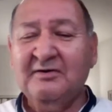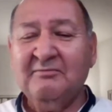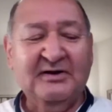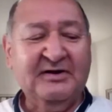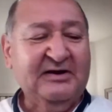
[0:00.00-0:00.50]

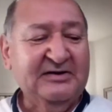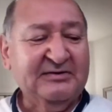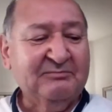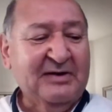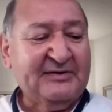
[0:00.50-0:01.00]
But
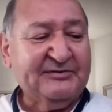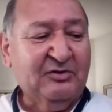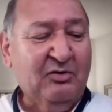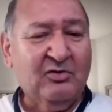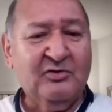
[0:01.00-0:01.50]
Master
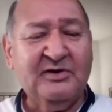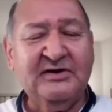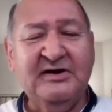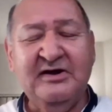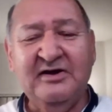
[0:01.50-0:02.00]

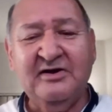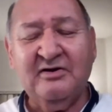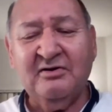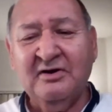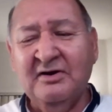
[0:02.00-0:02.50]
Hongren
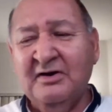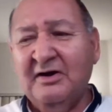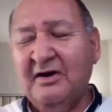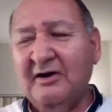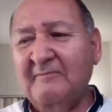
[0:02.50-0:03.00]
here
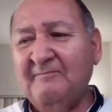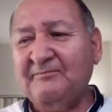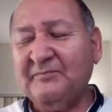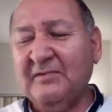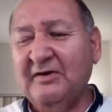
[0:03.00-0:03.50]

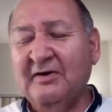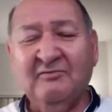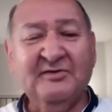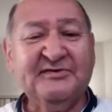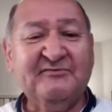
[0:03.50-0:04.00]

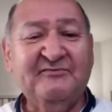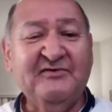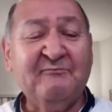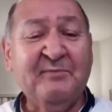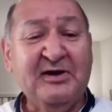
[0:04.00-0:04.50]
was the
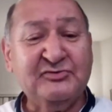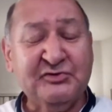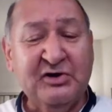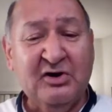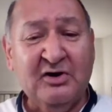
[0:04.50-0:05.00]
fifth
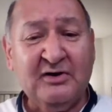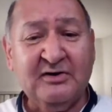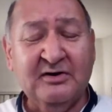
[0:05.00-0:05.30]
patriarch,